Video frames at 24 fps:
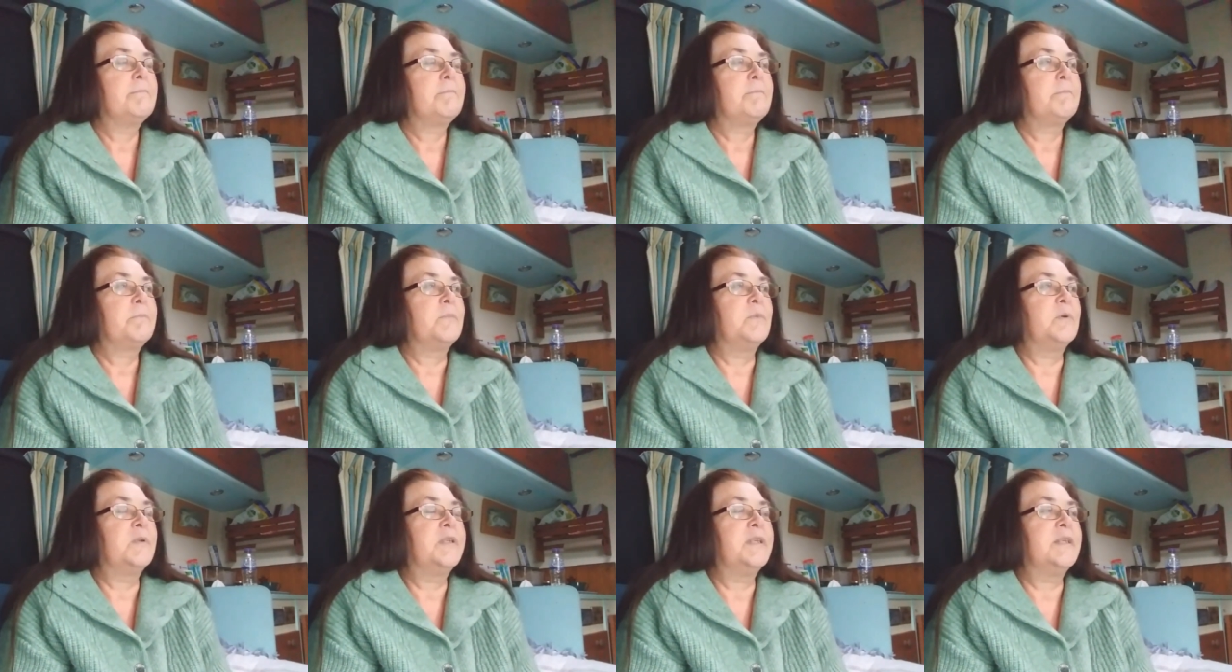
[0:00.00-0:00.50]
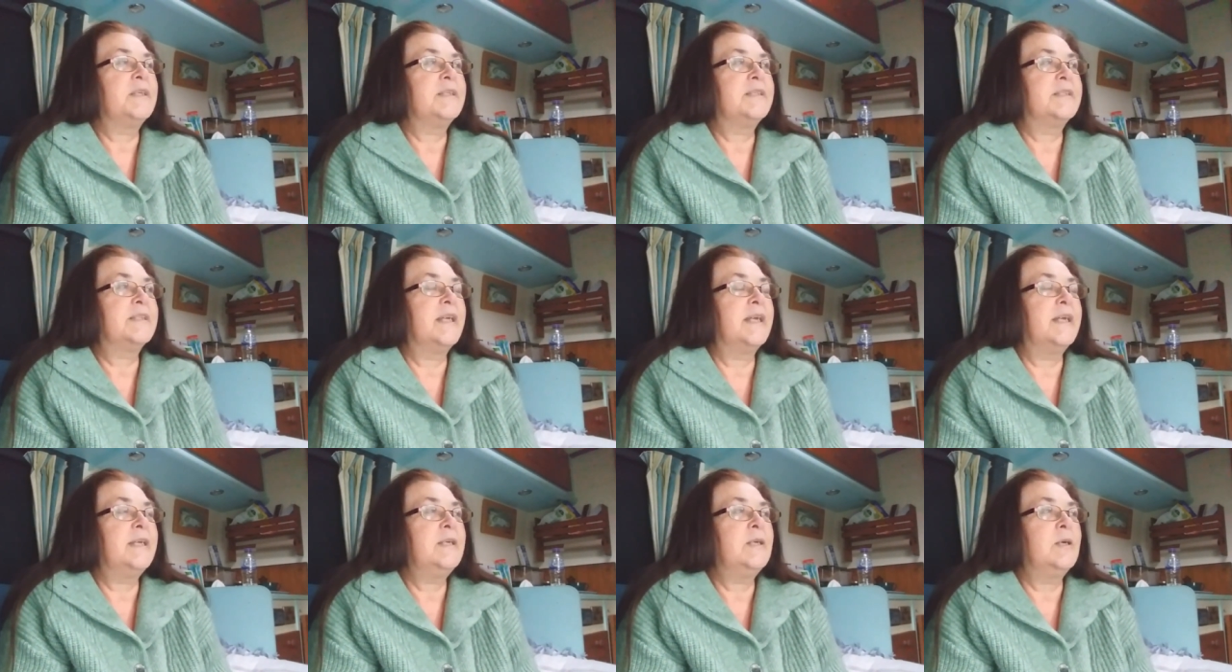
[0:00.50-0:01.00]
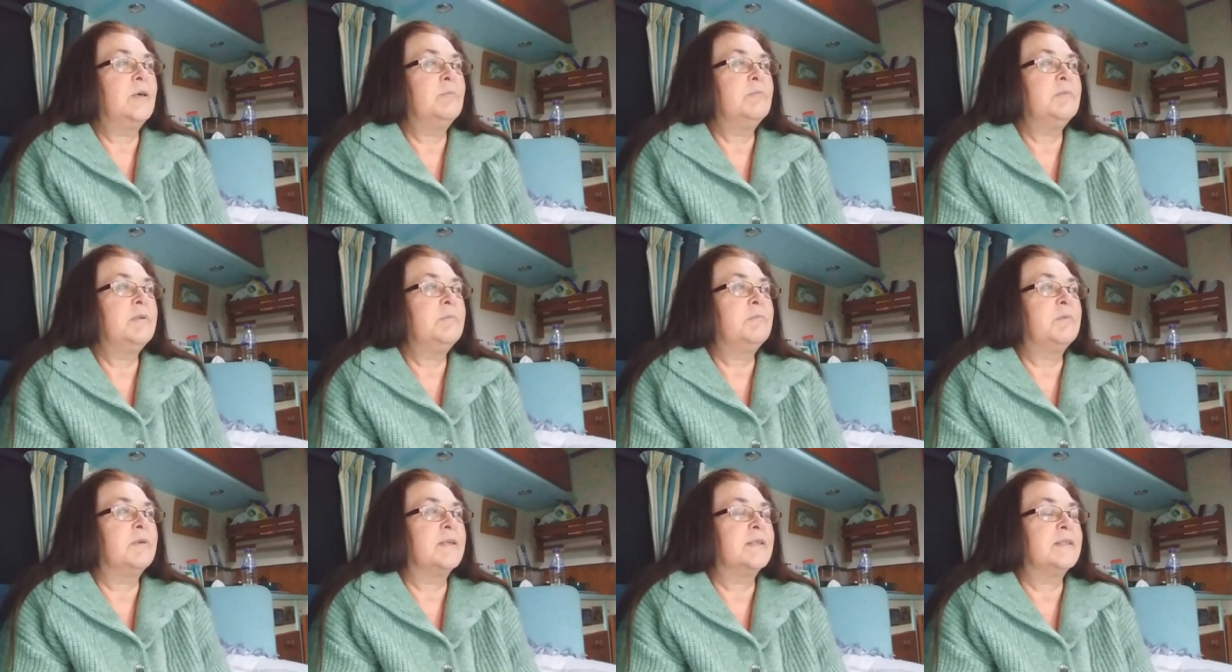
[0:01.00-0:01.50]
What do they say?
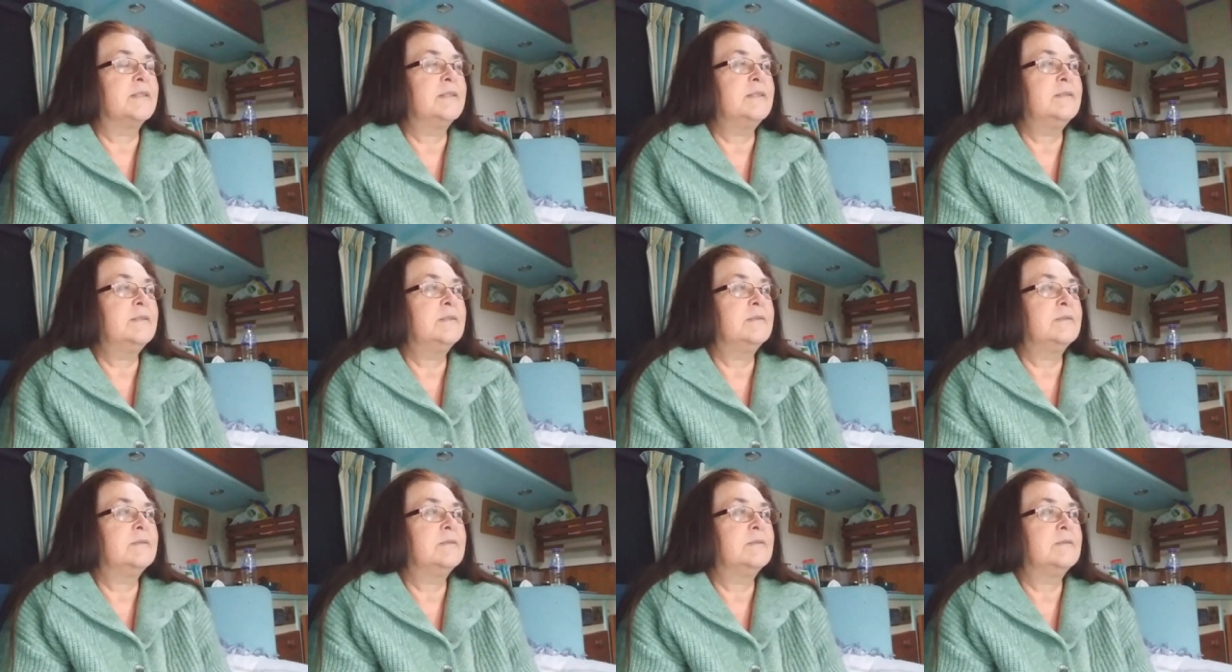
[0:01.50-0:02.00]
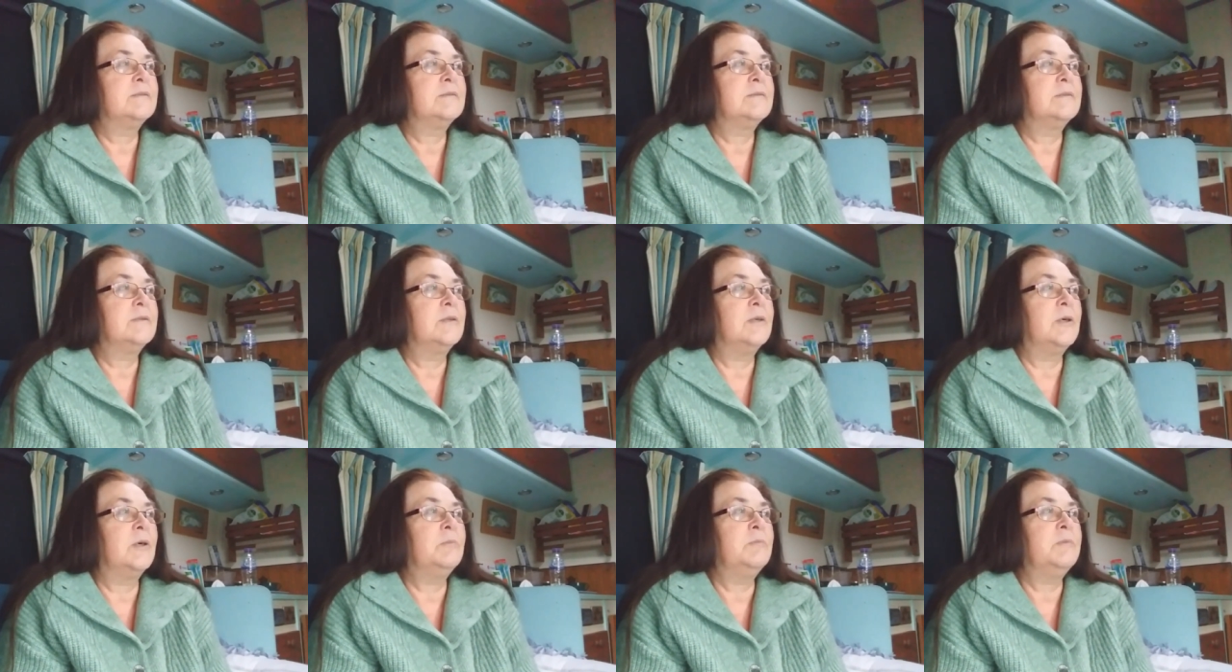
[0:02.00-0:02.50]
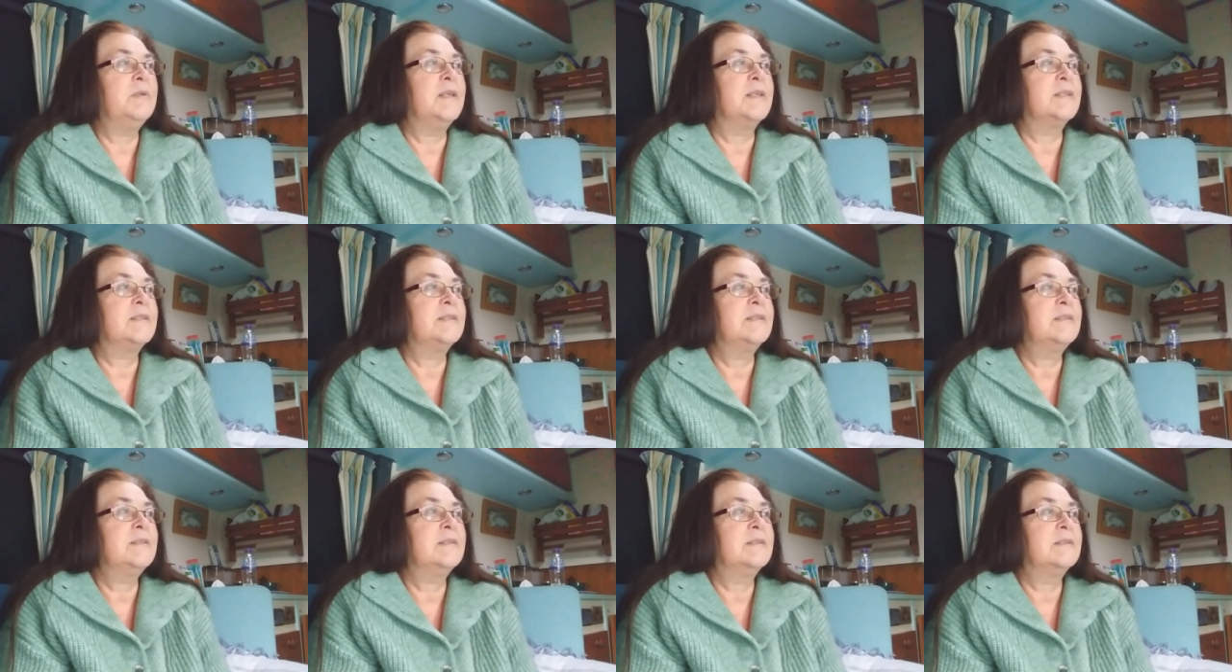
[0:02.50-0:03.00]
Omnipresent,
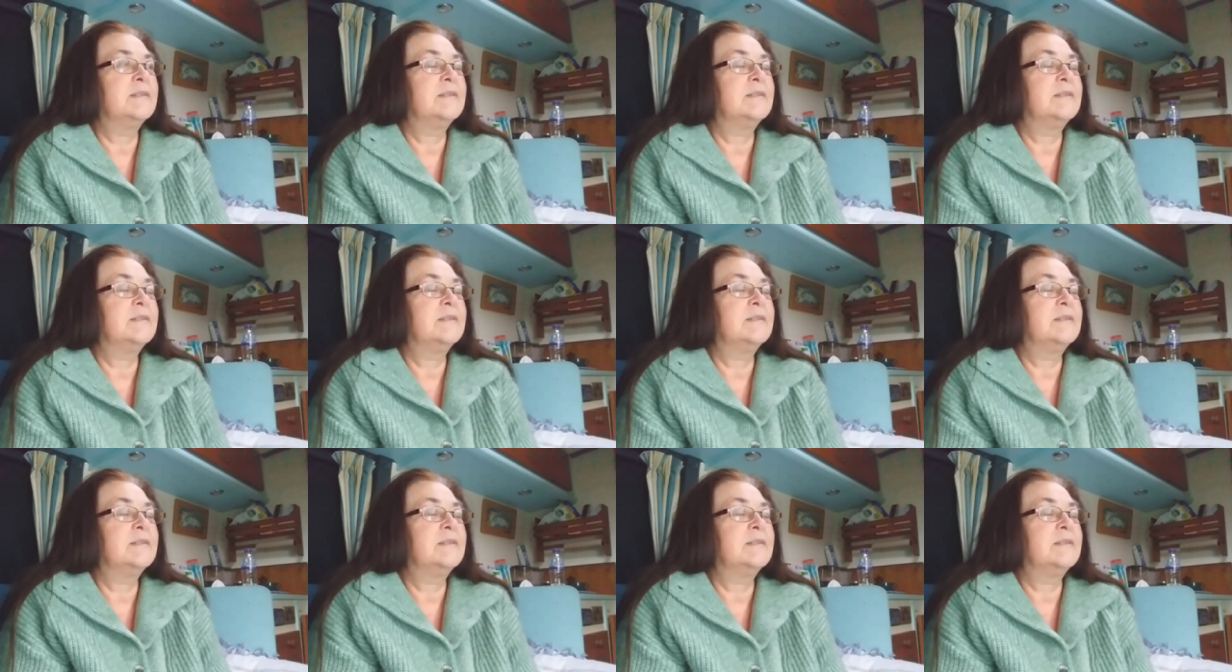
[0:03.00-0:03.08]
omniscient,